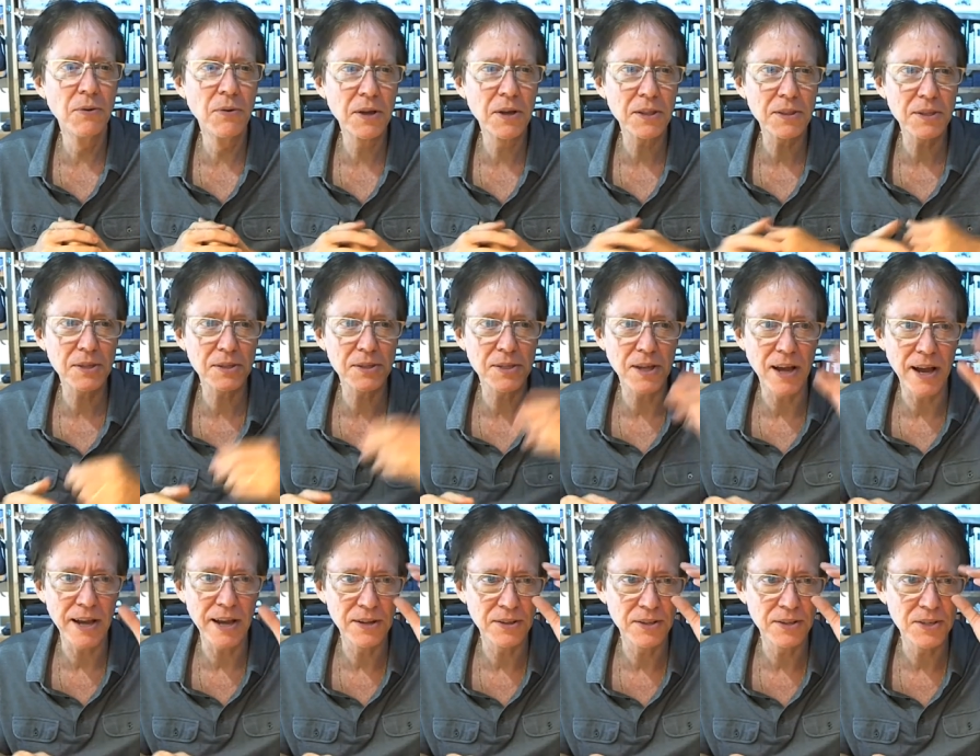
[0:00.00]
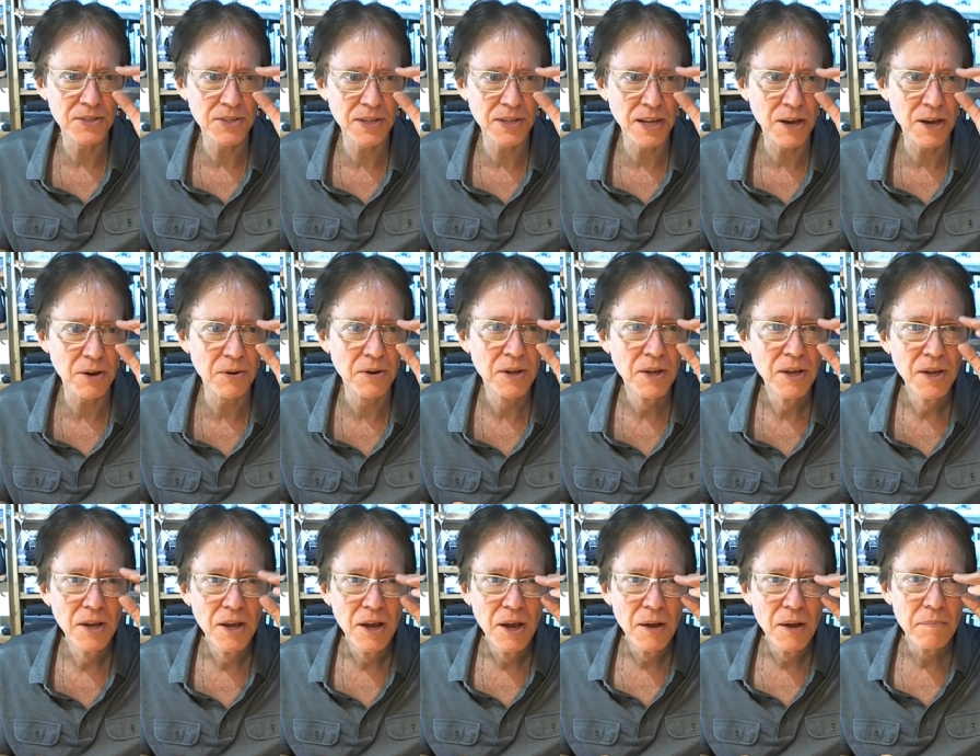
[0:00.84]
what the title is now,
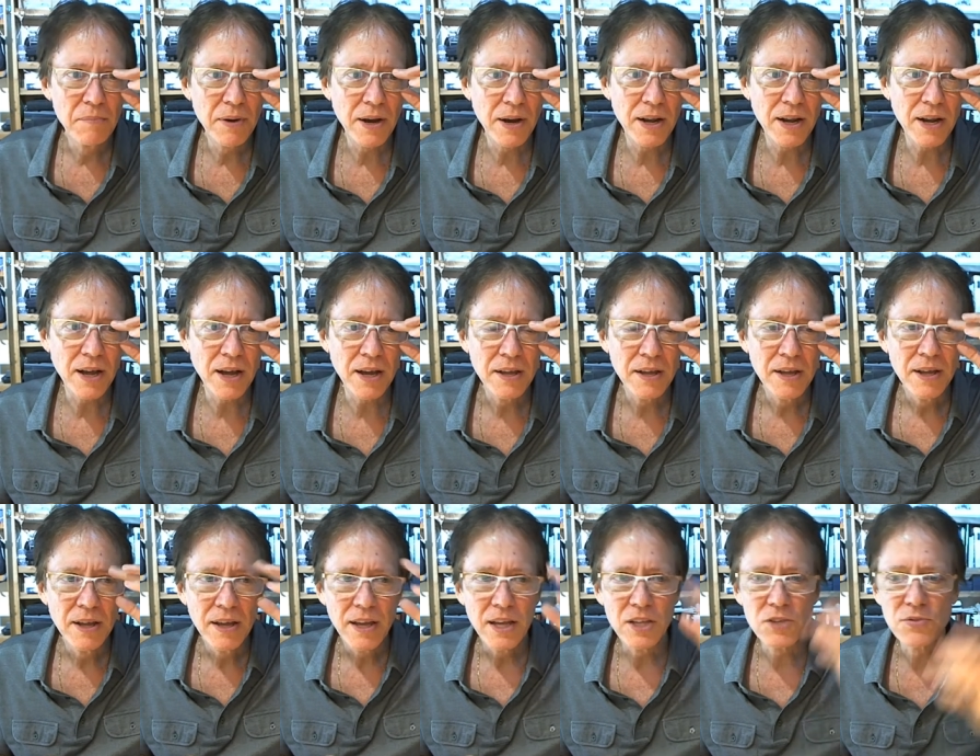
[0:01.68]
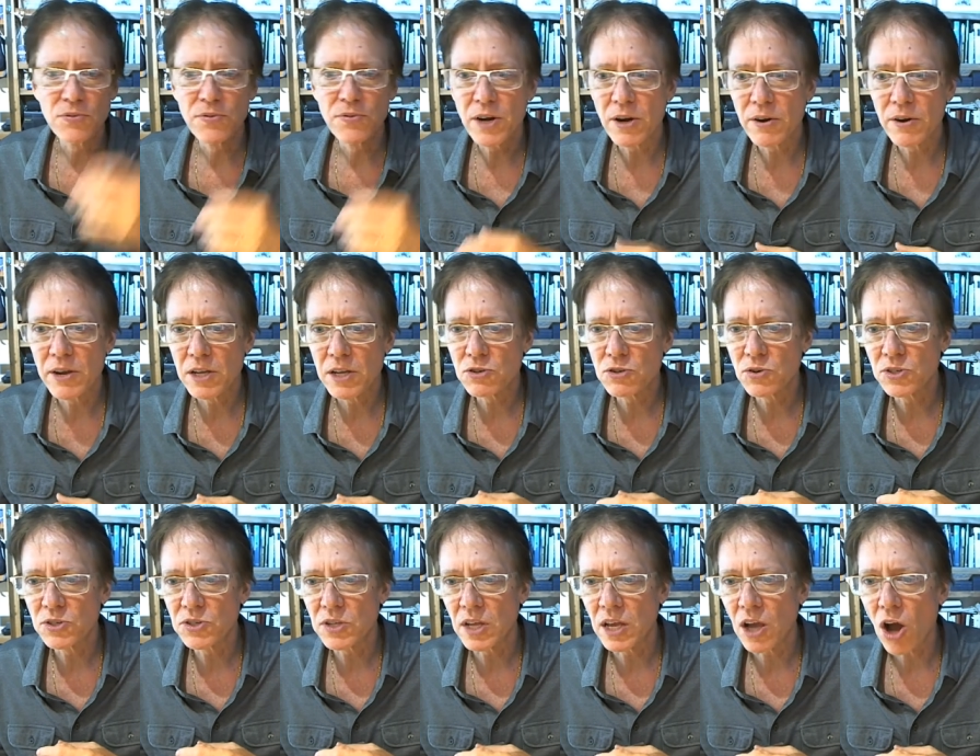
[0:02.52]
but uh, it's very
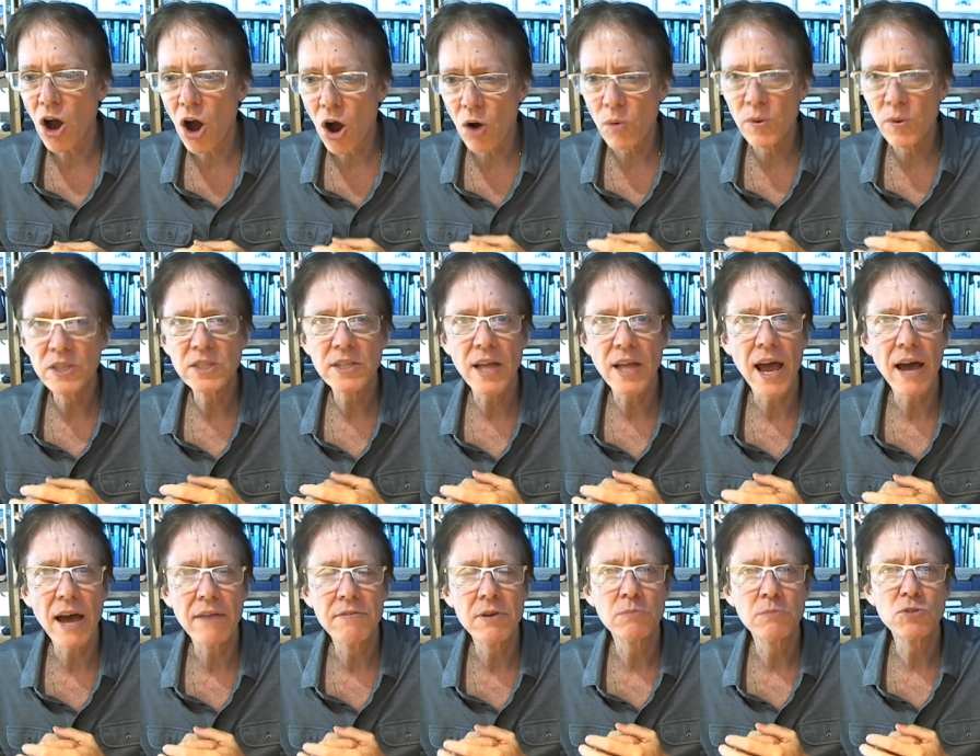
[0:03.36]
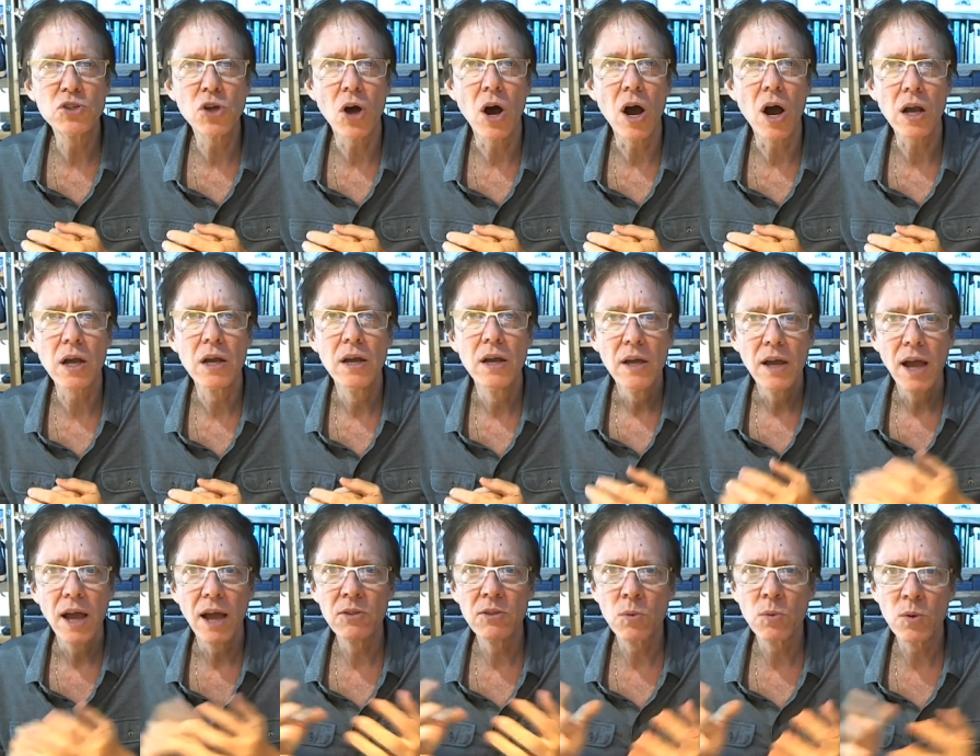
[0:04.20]
interesting. Always to have him talk,
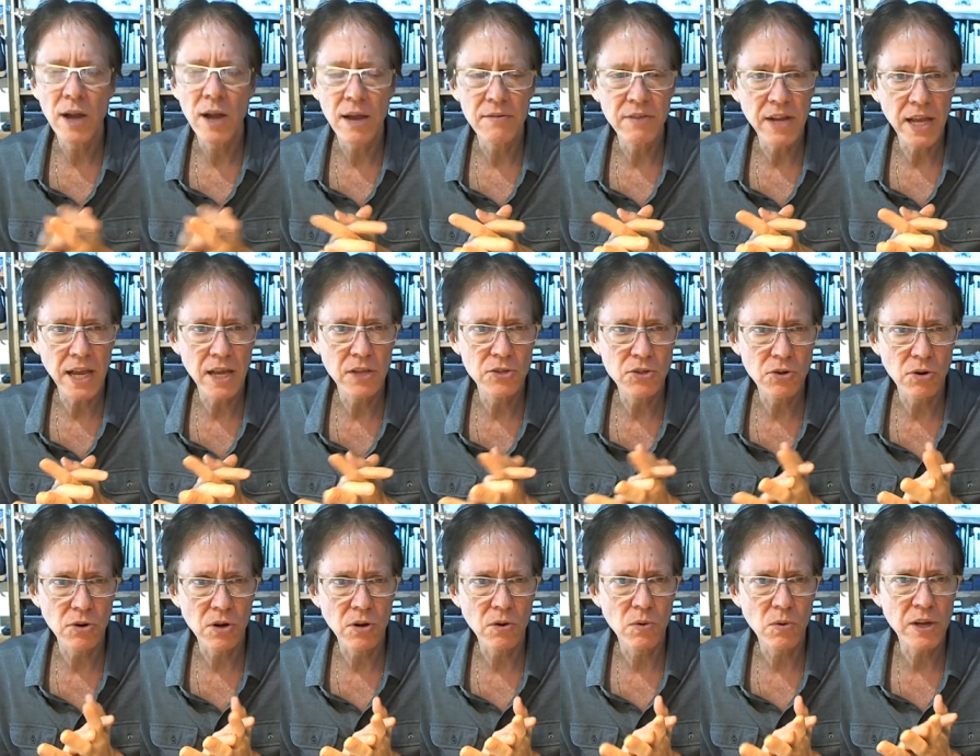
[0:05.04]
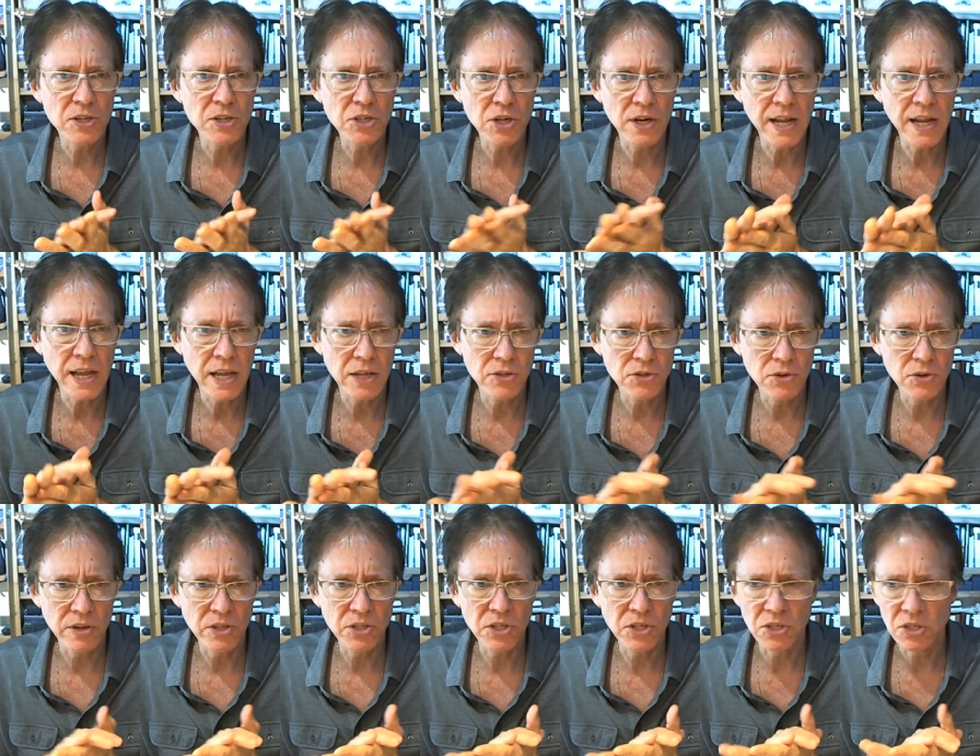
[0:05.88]
and then we're have an answering question and
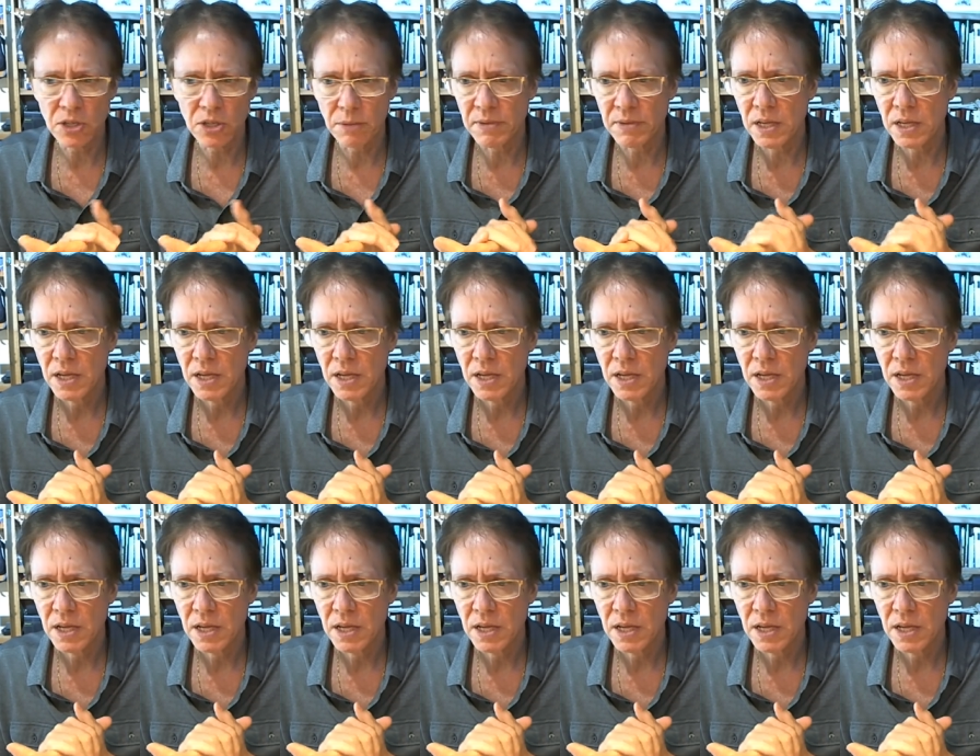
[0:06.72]
answering system